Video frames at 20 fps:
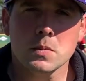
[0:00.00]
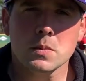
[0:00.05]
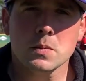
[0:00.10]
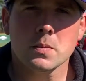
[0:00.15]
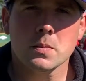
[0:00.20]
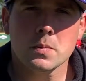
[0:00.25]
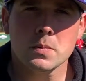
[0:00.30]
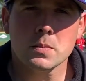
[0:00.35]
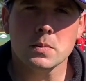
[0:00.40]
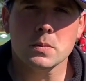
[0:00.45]

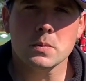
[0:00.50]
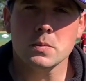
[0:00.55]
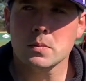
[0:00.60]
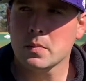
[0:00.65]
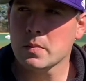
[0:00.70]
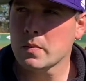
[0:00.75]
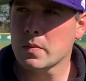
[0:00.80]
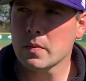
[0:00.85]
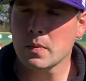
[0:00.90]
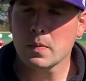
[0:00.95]
he
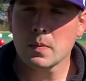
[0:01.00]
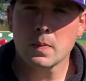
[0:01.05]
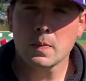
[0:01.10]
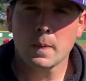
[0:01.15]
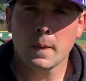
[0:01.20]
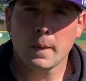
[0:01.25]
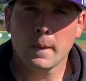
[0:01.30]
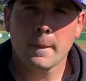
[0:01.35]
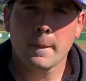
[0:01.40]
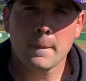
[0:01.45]
he
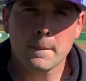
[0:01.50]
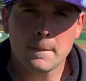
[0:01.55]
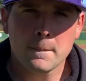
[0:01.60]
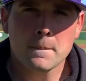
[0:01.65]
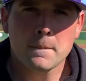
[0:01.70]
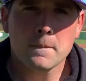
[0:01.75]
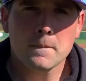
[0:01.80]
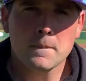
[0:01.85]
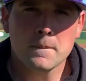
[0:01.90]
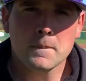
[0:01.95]
deserved a
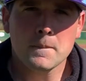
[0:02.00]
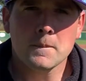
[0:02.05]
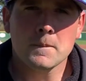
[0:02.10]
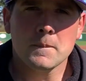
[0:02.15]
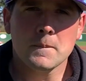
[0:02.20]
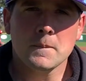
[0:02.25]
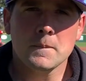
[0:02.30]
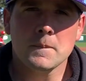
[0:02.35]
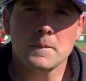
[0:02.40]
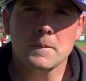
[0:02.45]
better faith in
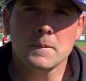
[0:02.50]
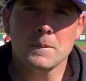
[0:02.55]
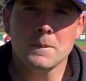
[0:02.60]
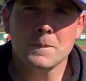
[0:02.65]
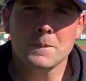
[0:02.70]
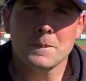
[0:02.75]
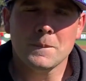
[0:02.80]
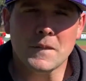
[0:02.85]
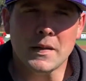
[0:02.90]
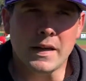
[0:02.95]
another decision.